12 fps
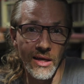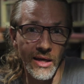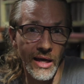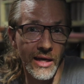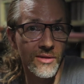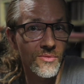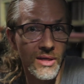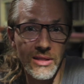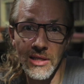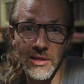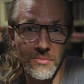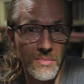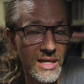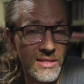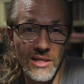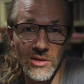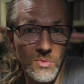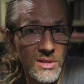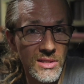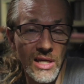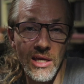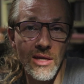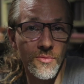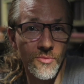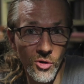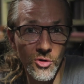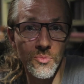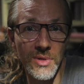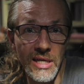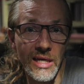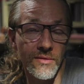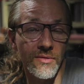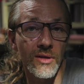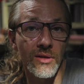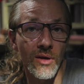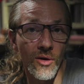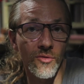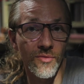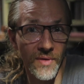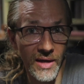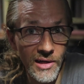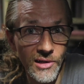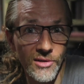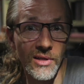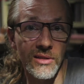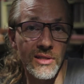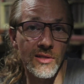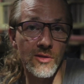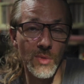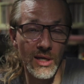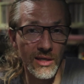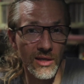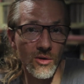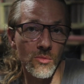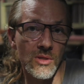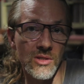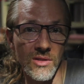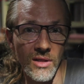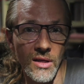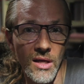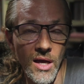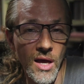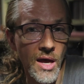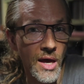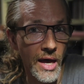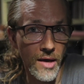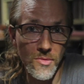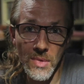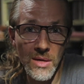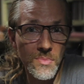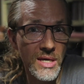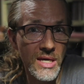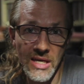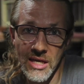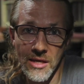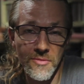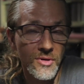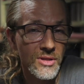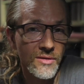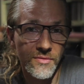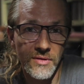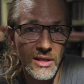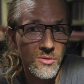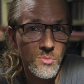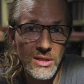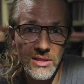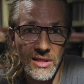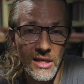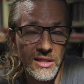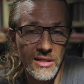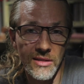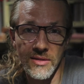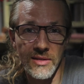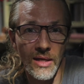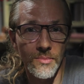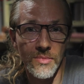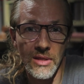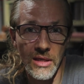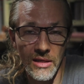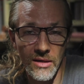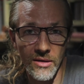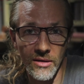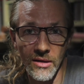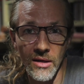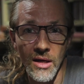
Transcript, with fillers: And when he makes that mistake, he won't be even aware that he's making a mistake. And maybe even if that mistake is something uh,